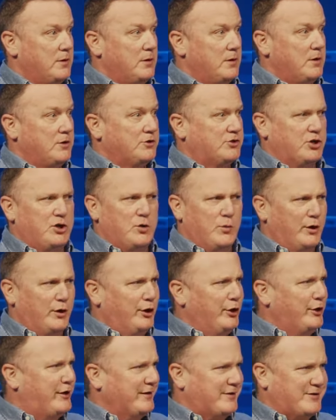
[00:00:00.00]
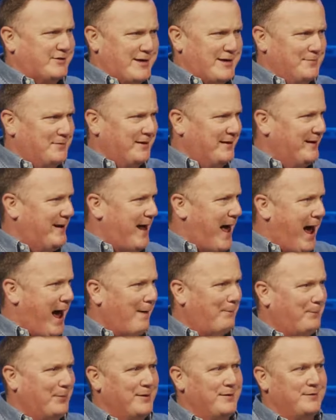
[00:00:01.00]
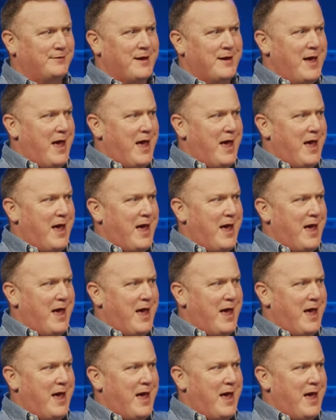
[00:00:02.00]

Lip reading: So you will look at something that happened